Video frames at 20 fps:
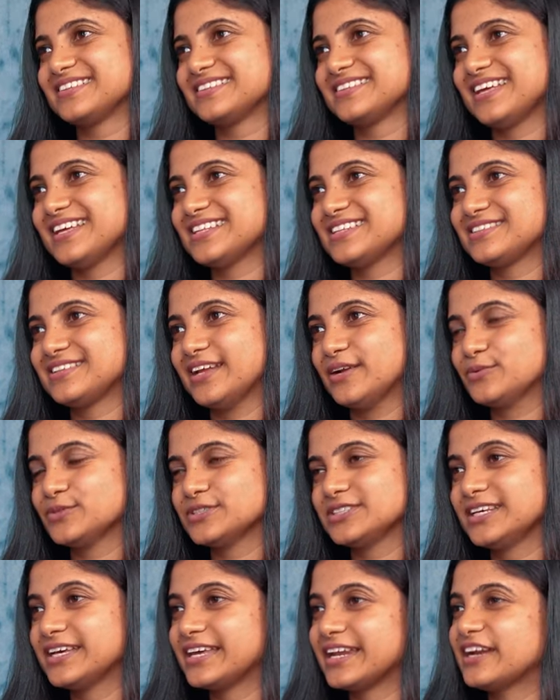That that
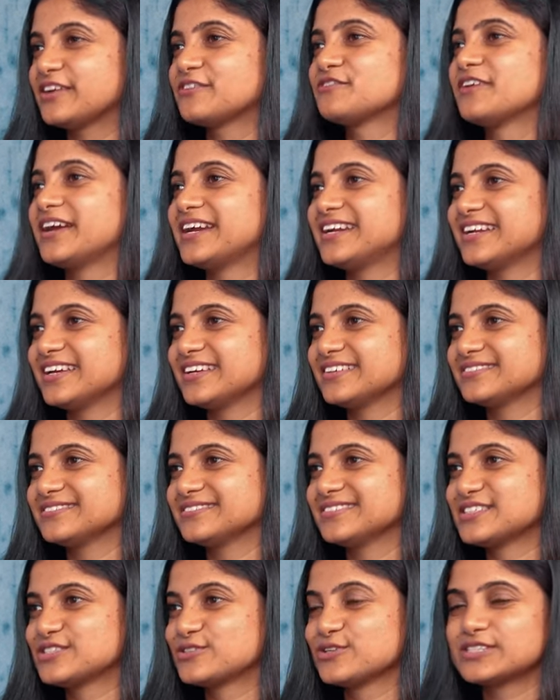was the great finding.
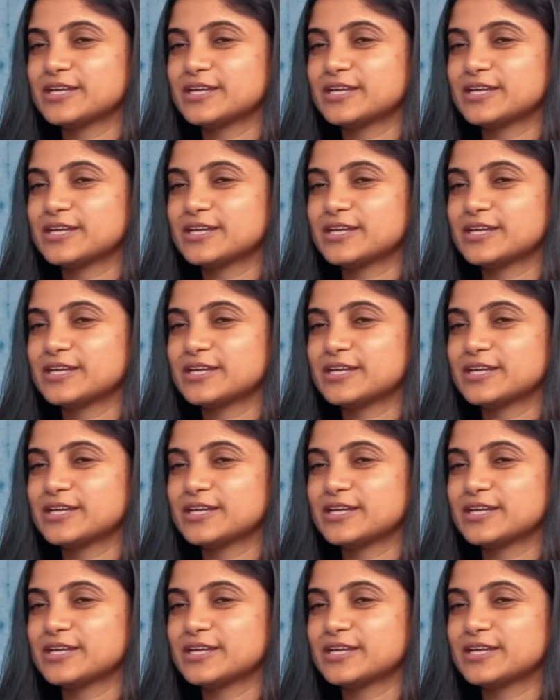Mm.